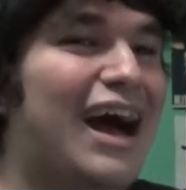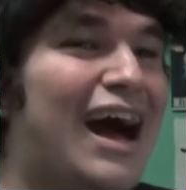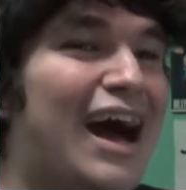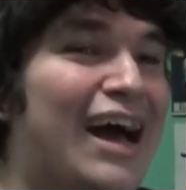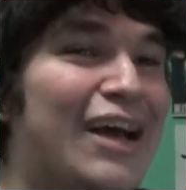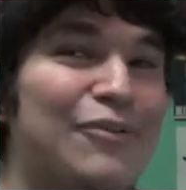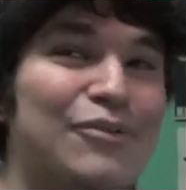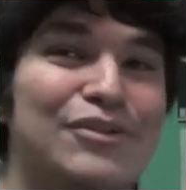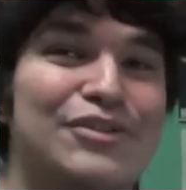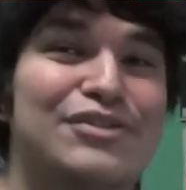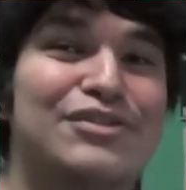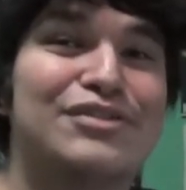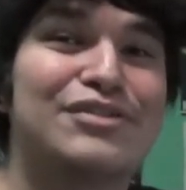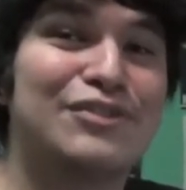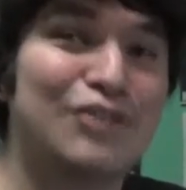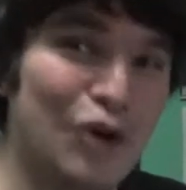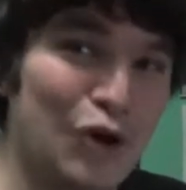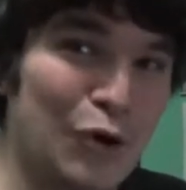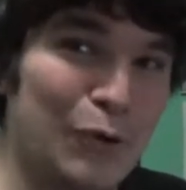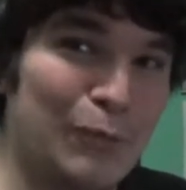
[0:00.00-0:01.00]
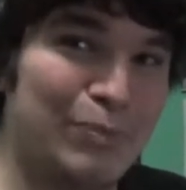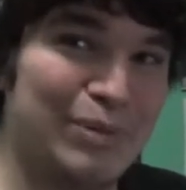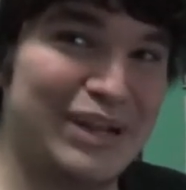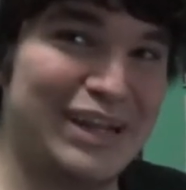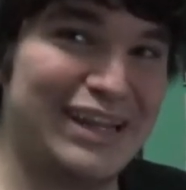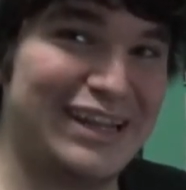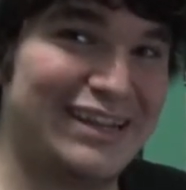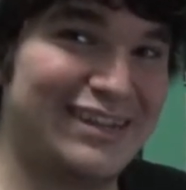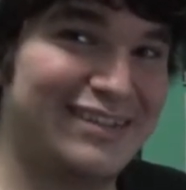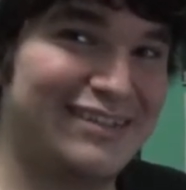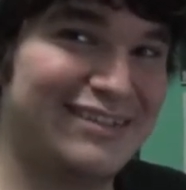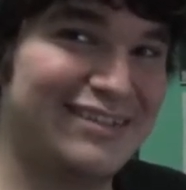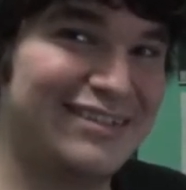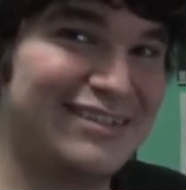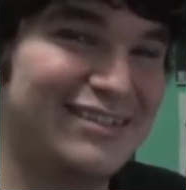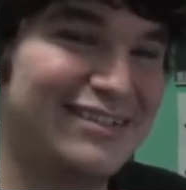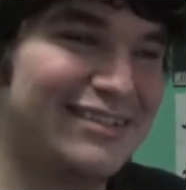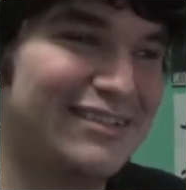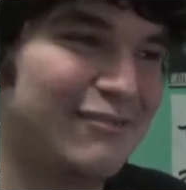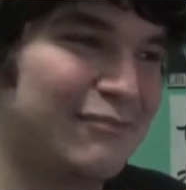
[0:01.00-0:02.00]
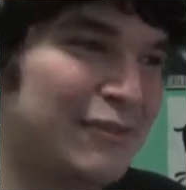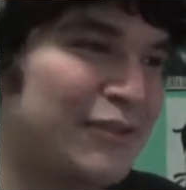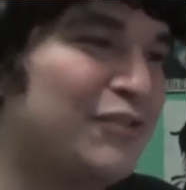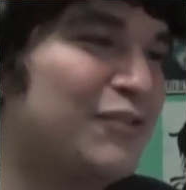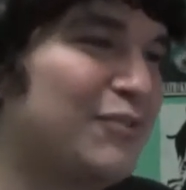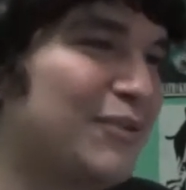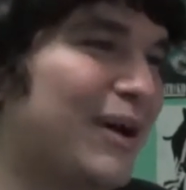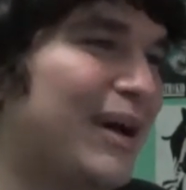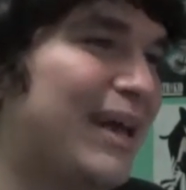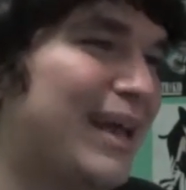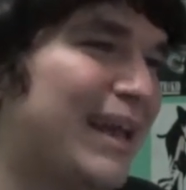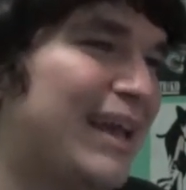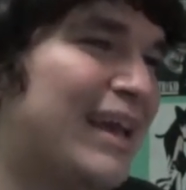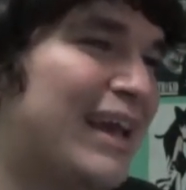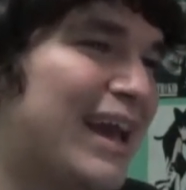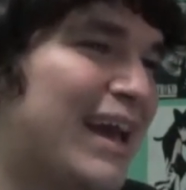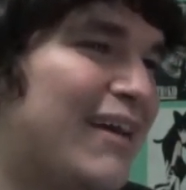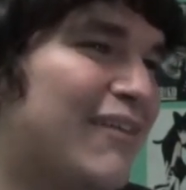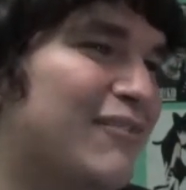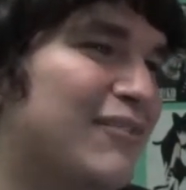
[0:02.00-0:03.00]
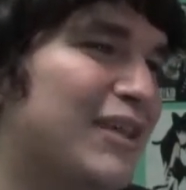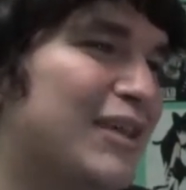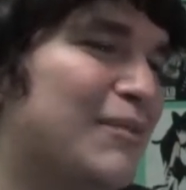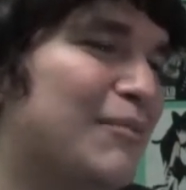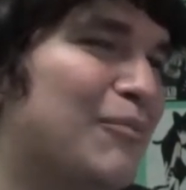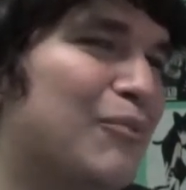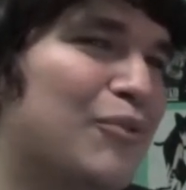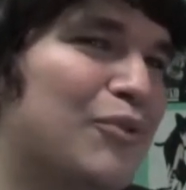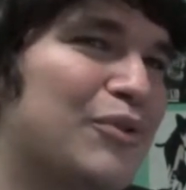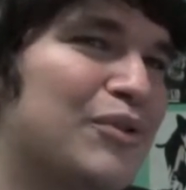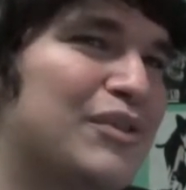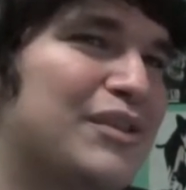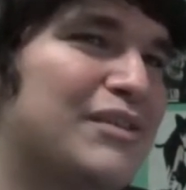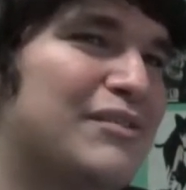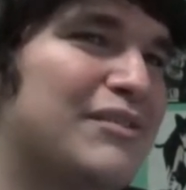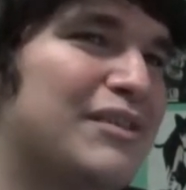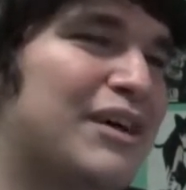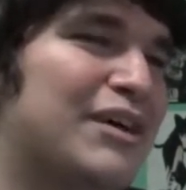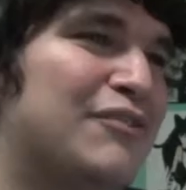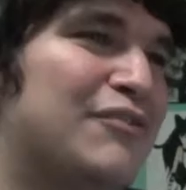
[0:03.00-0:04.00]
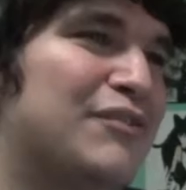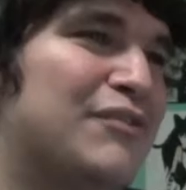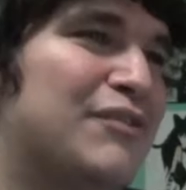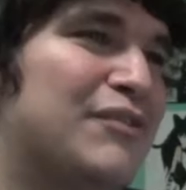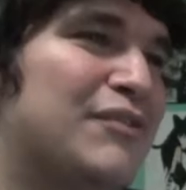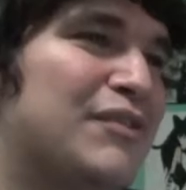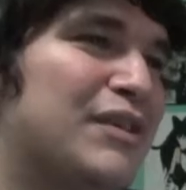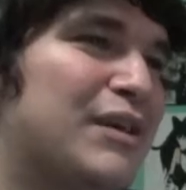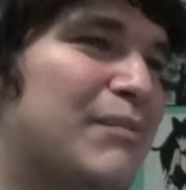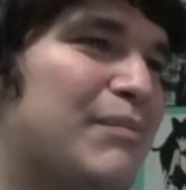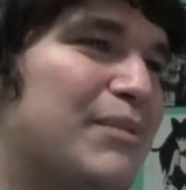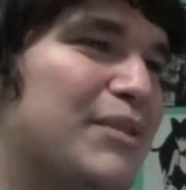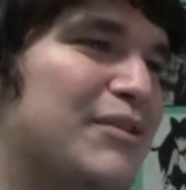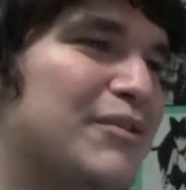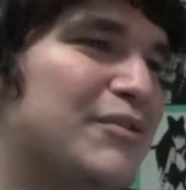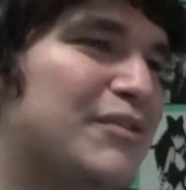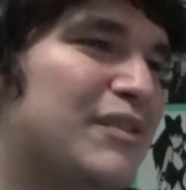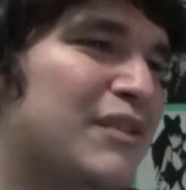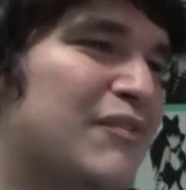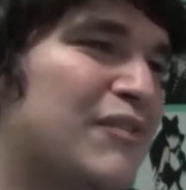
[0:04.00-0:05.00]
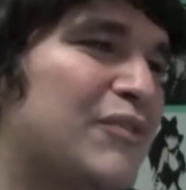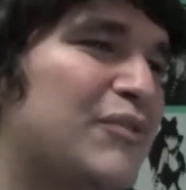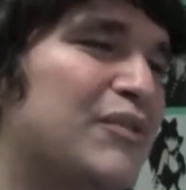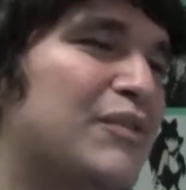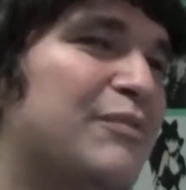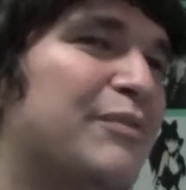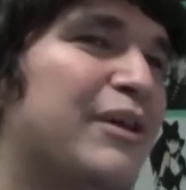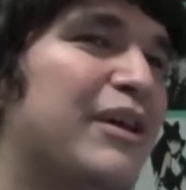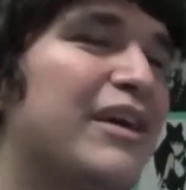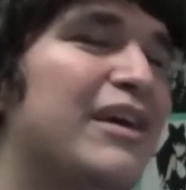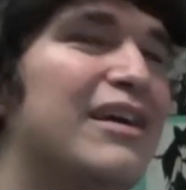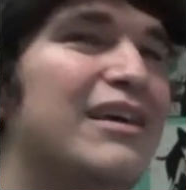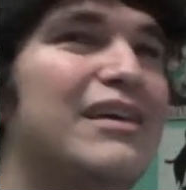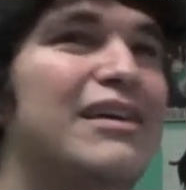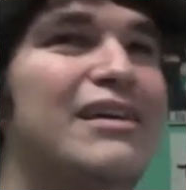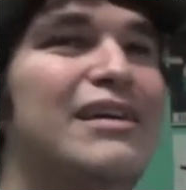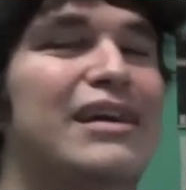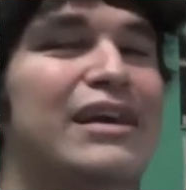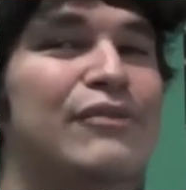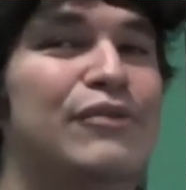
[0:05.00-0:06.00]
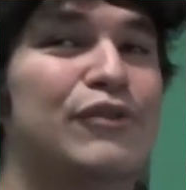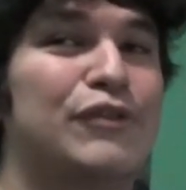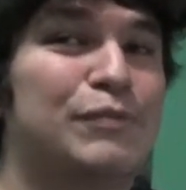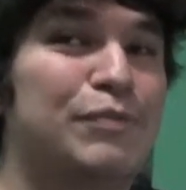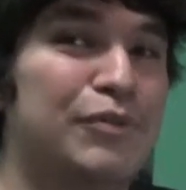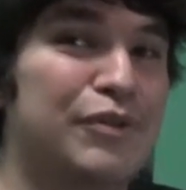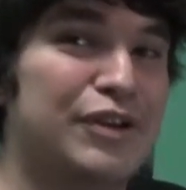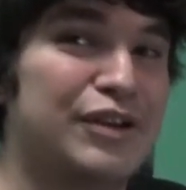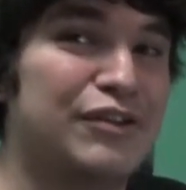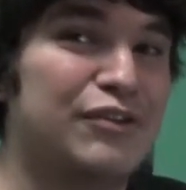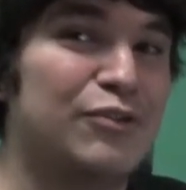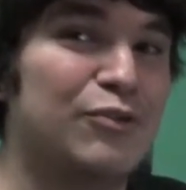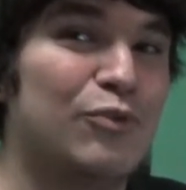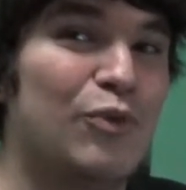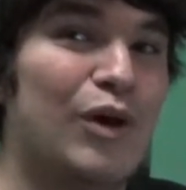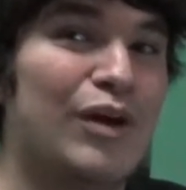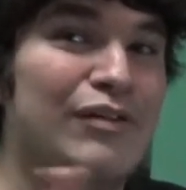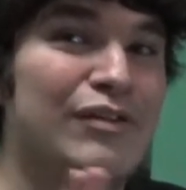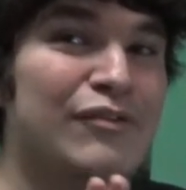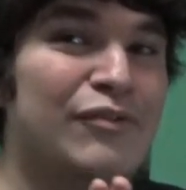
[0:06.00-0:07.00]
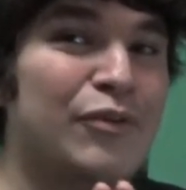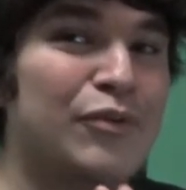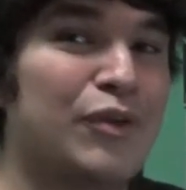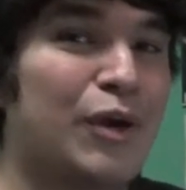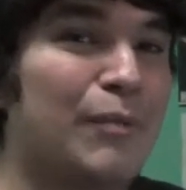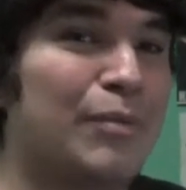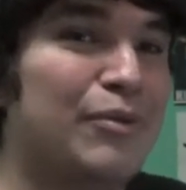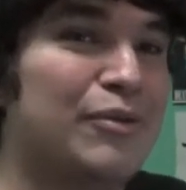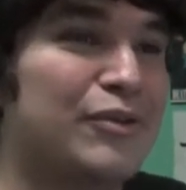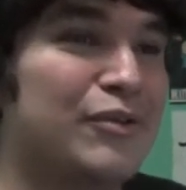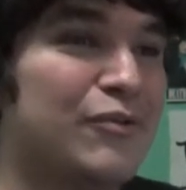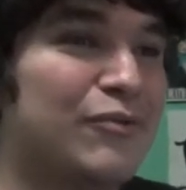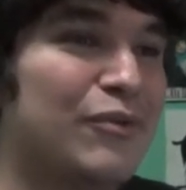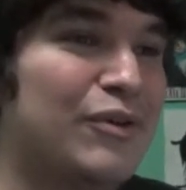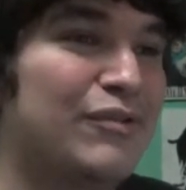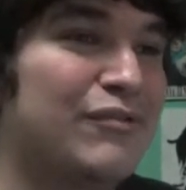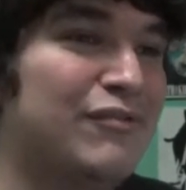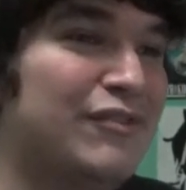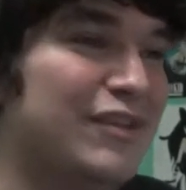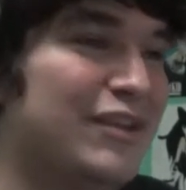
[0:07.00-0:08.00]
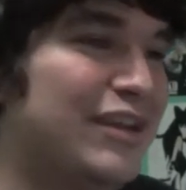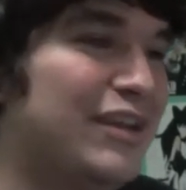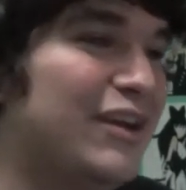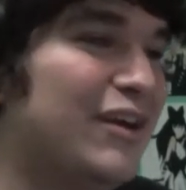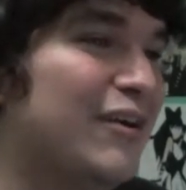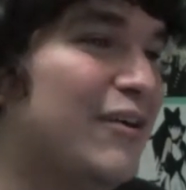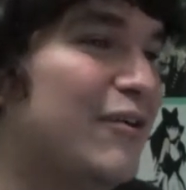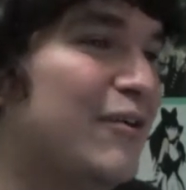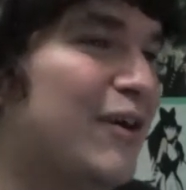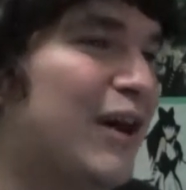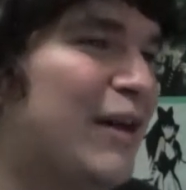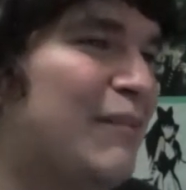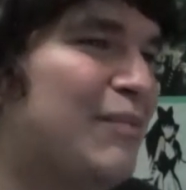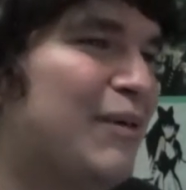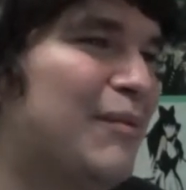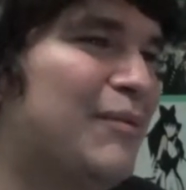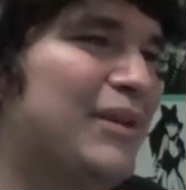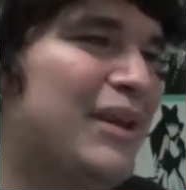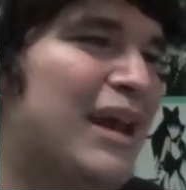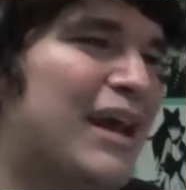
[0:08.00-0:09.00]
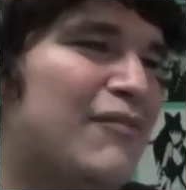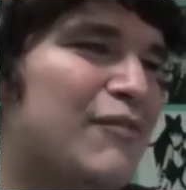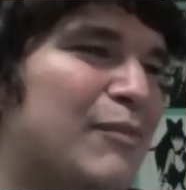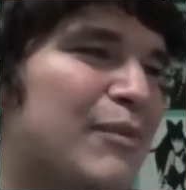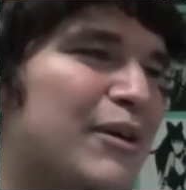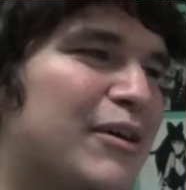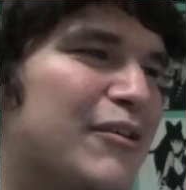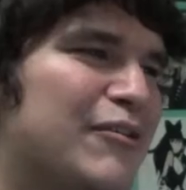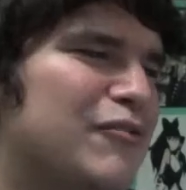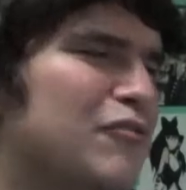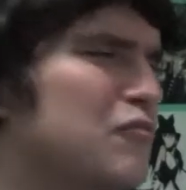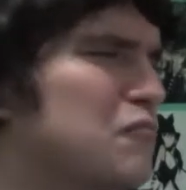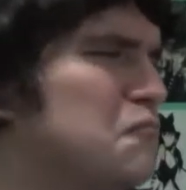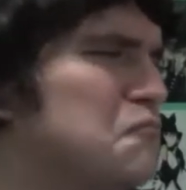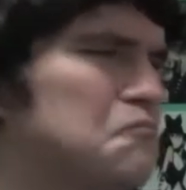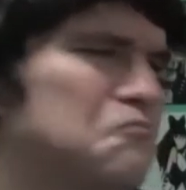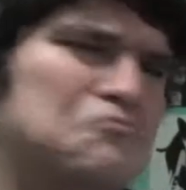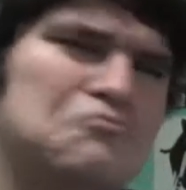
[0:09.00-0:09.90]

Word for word: I was stupid, which is why I have like more than 150 uploads. If it was if it was put into one if it was all put in one video, I'd probably have about